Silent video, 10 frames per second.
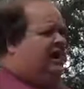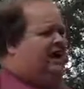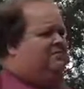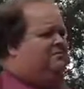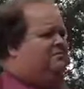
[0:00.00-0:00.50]

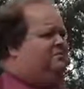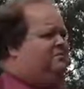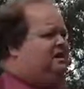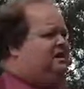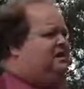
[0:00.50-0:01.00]

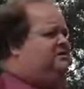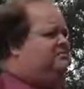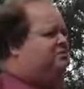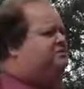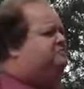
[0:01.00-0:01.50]
The
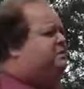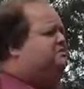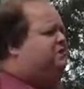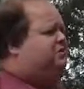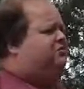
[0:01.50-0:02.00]
bomb
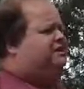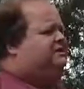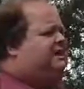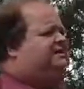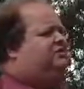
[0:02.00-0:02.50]
disposal unit
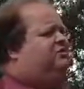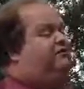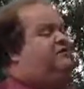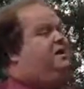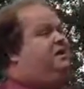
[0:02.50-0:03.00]
said that
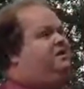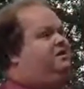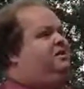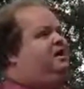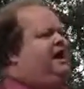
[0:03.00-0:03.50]
all their
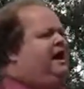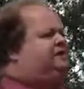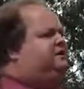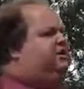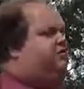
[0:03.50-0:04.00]
mail
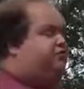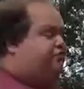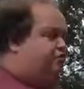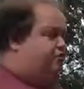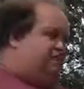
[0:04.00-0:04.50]
had to go
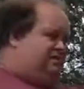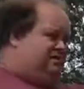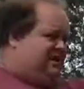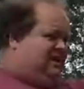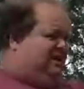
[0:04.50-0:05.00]
through
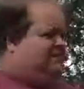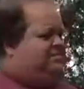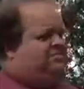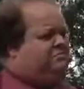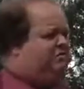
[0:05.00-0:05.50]

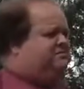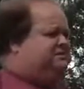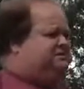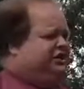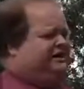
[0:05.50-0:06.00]
the
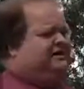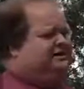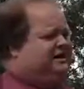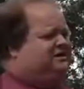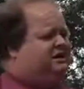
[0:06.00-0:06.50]
bombs checking
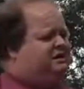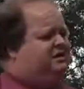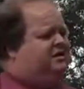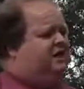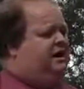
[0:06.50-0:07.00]
center,
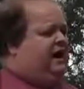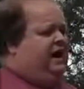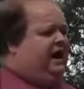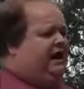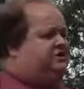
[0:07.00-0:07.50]

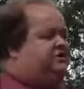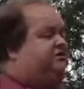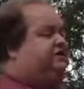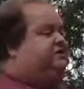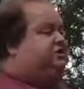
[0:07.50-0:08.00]
and she
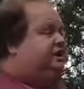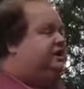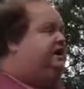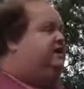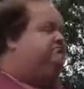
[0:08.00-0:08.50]

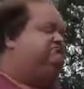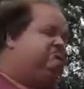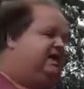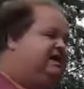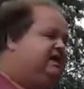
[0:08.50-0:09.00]
eventually
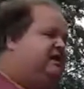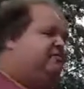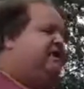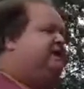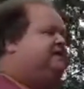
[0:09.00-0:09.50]
ended
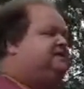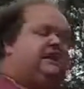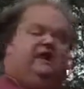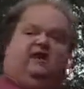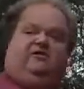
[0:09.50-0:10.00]
up getting
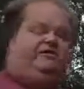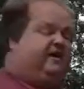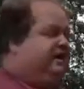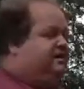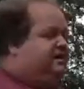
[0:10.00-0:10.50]
scared off
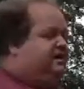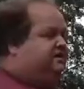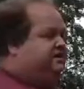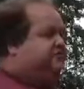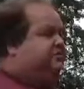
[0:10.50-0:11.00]
and
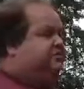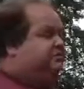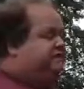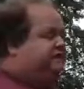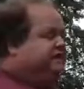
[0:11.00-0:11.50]
disappearing
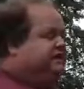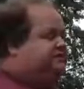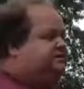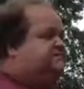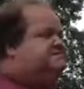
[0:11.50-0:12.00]
off to the
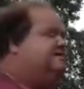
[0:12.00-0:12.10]
States.